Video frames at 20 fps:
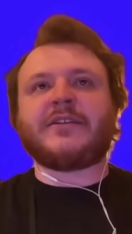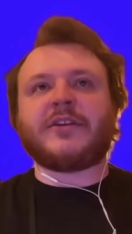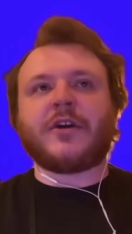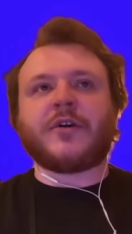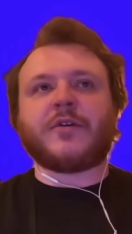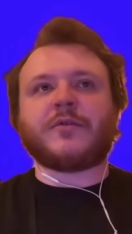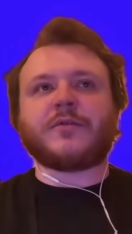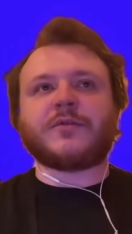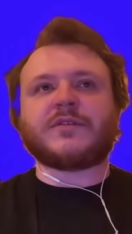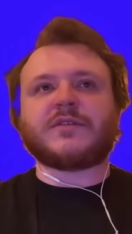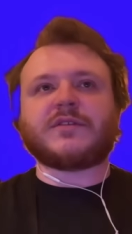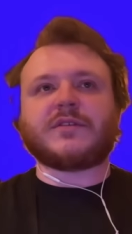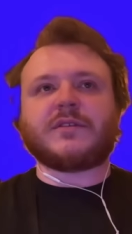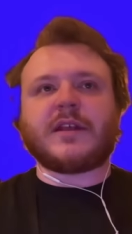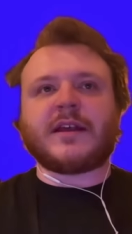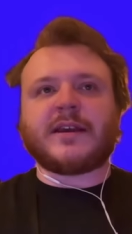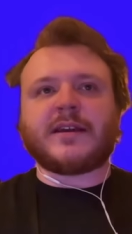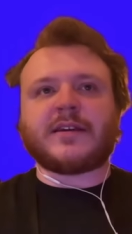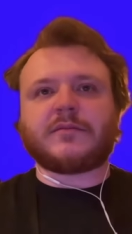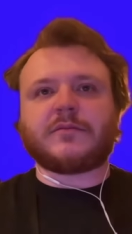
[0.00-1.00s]
goes
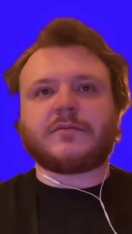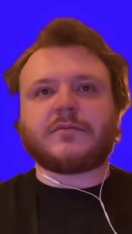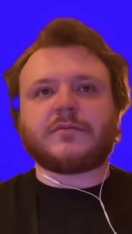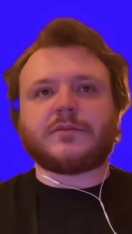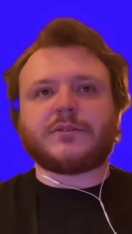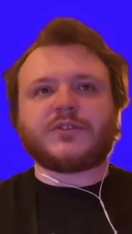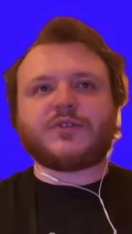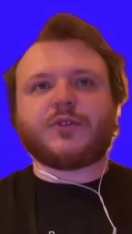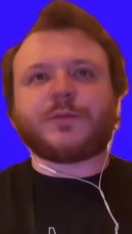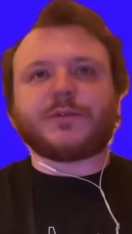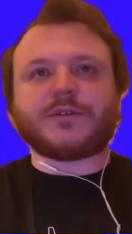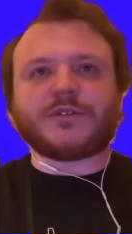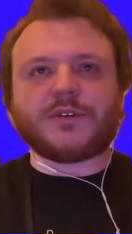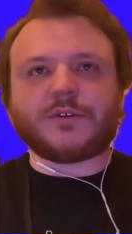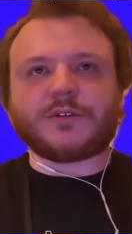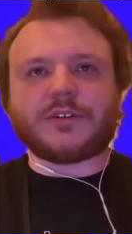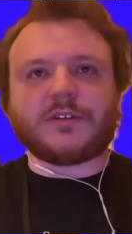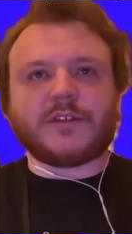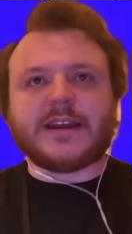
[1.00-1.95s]
like super soldier,